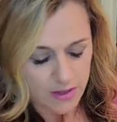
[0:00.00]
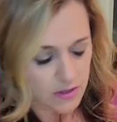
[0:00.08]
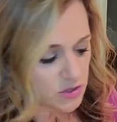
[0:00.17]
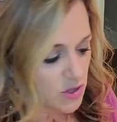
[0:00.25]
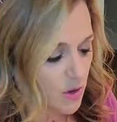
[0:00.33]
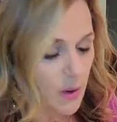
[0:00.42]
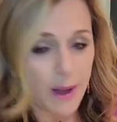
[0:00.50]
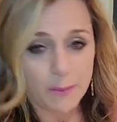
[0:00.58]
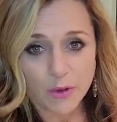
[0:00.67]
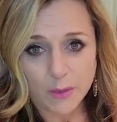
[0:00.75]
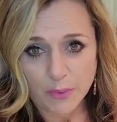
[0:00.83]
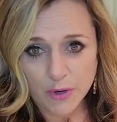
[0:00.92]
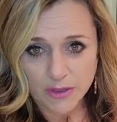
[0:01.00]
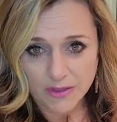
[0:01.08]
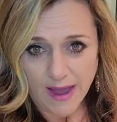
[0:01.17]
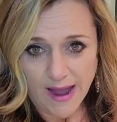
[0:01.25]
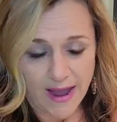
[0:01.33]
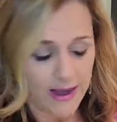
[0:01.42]
So I'm going to put
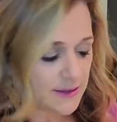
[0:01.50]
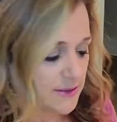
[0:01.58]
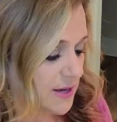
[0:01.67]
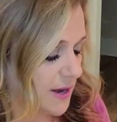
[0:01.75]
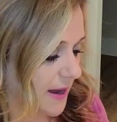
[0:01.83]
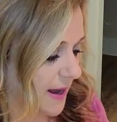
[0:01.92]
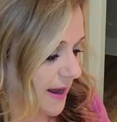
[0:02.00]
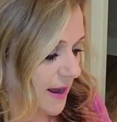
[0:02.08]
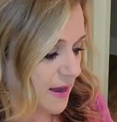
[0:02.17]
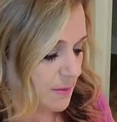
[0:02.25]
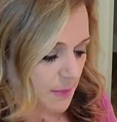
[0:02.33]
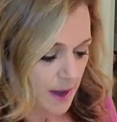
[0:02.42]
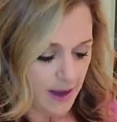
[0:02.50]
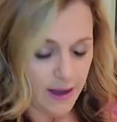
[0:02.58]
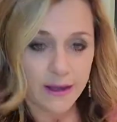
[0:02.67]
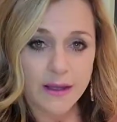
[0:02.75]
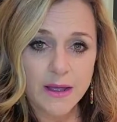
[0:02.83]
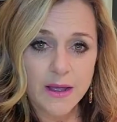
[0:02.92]
that in my,